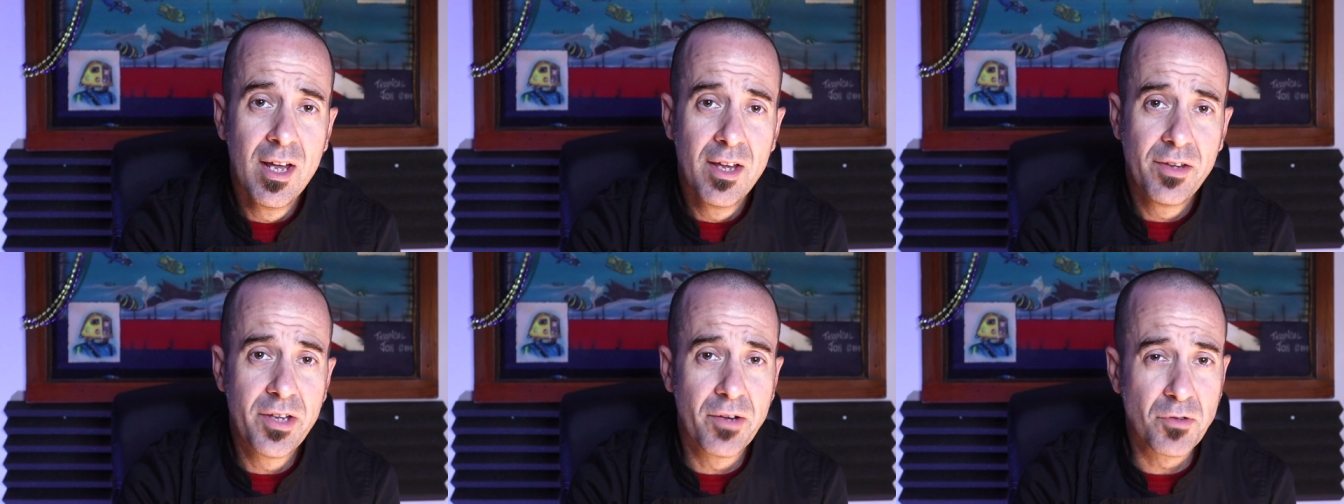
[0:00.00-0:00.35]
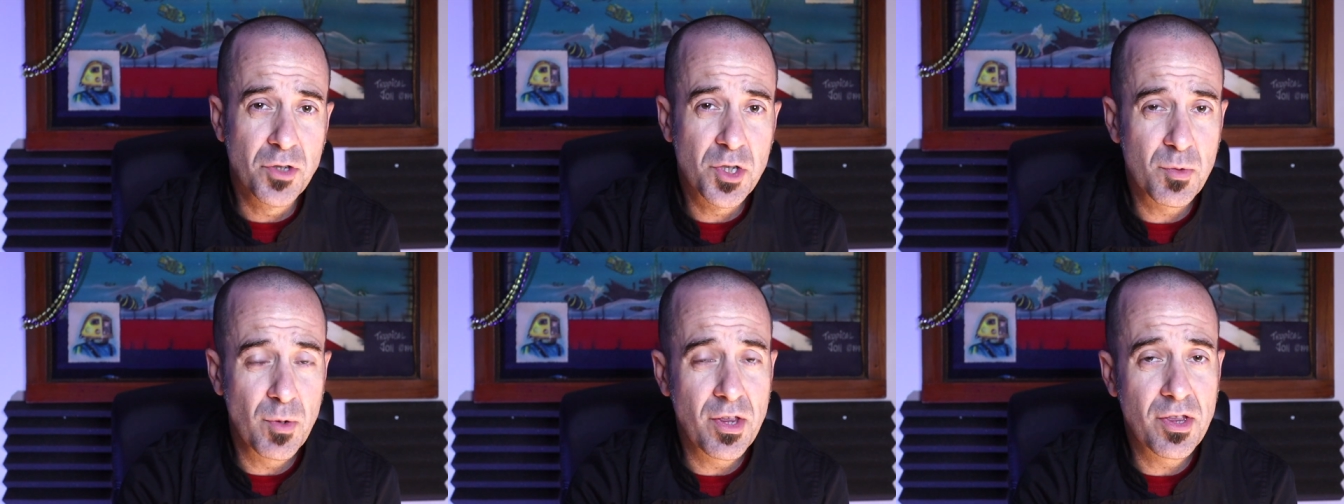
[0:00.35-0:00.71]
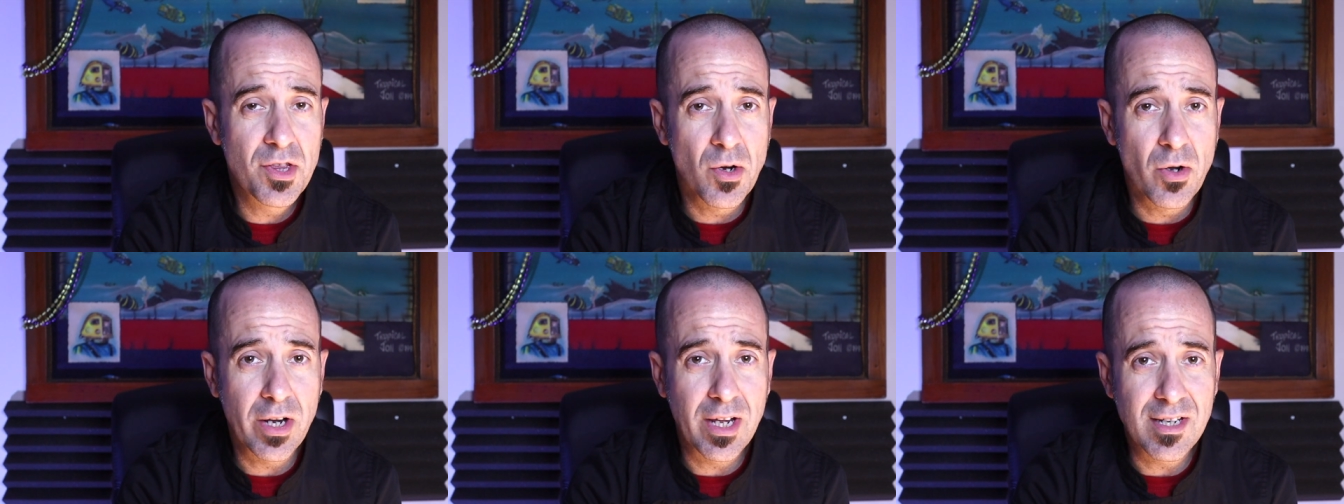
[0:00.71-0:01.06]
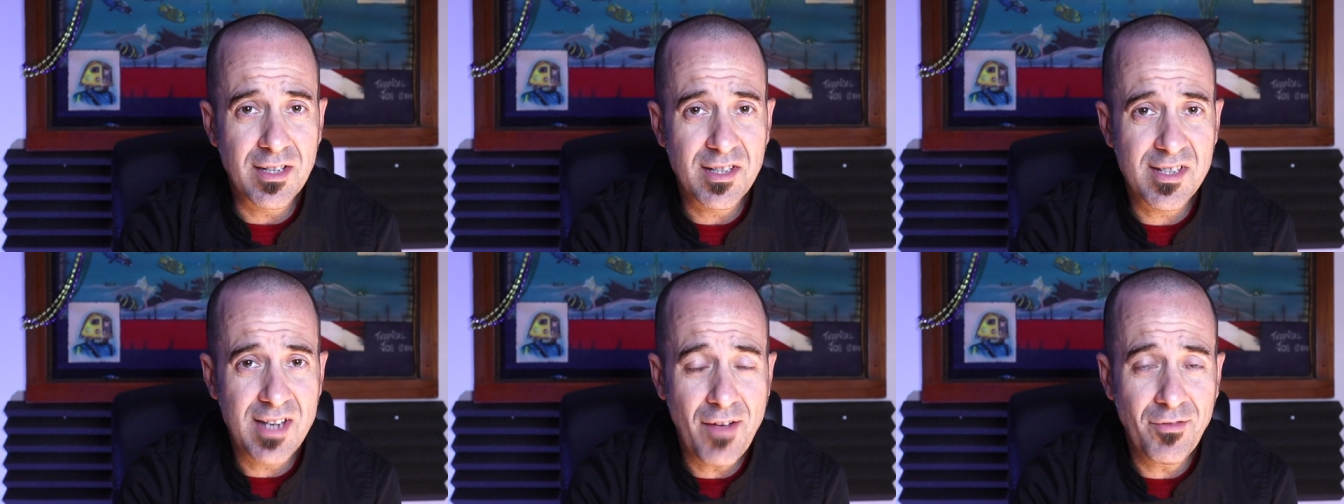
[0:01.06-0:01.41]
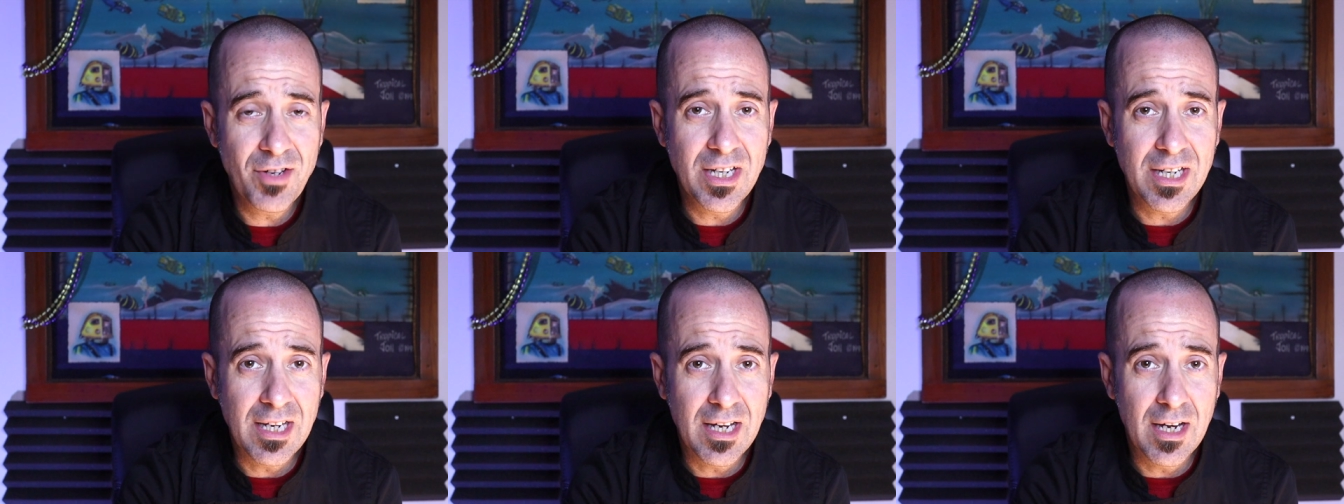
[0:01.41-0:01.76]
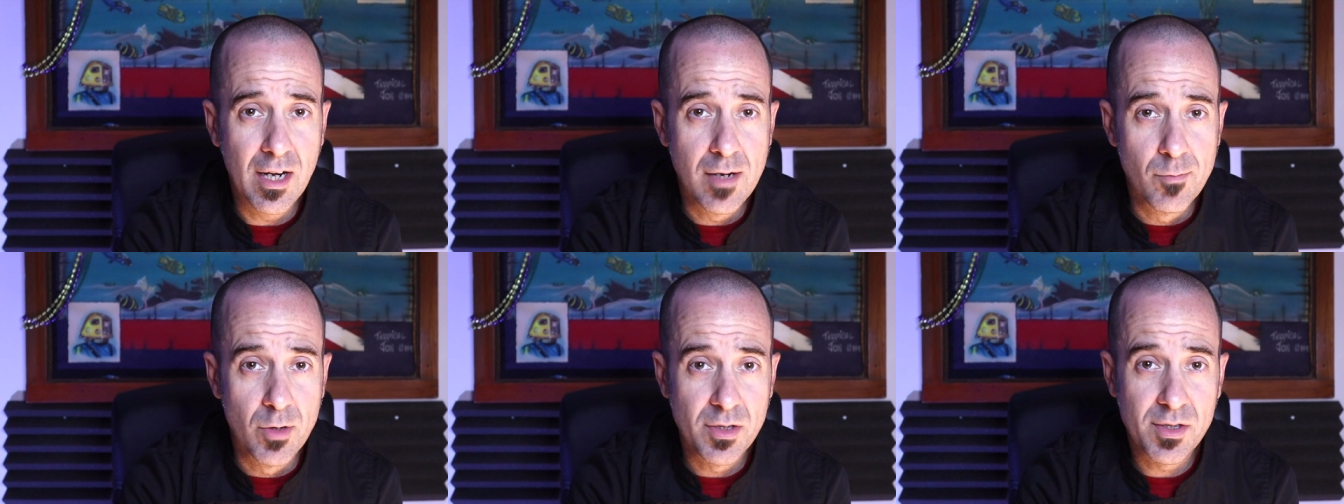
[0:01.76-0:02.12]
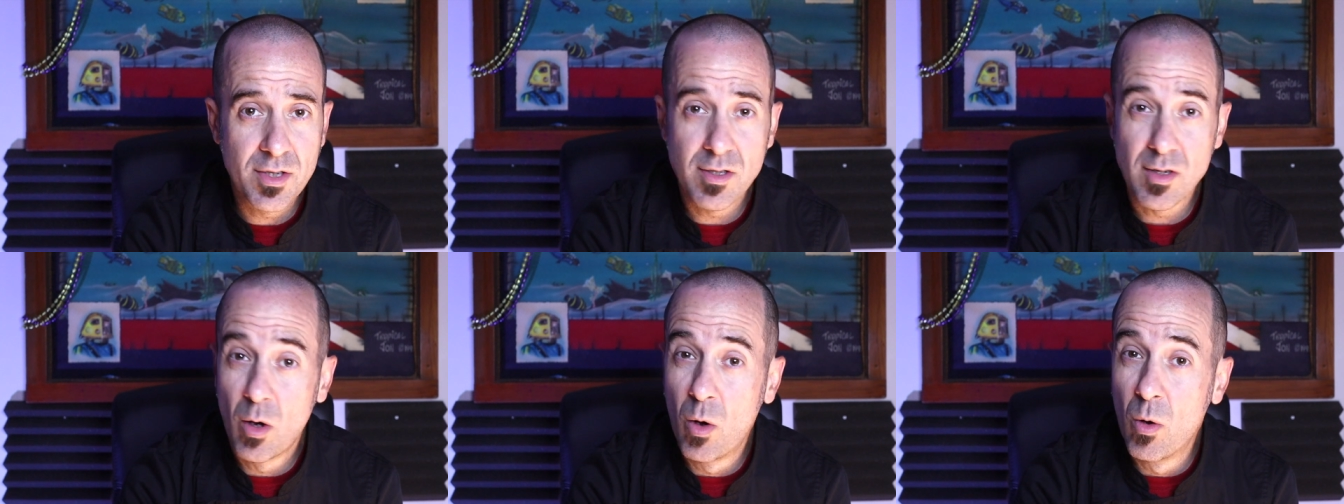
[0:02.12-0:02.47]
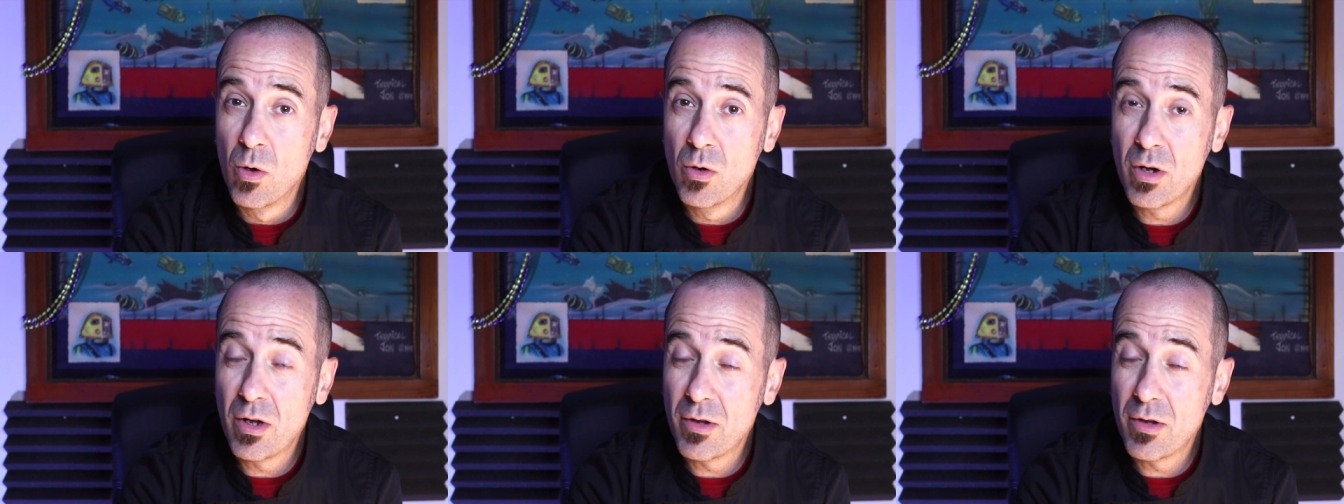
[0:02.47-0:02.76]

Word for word: The difference between 30 and 70 animals is a whole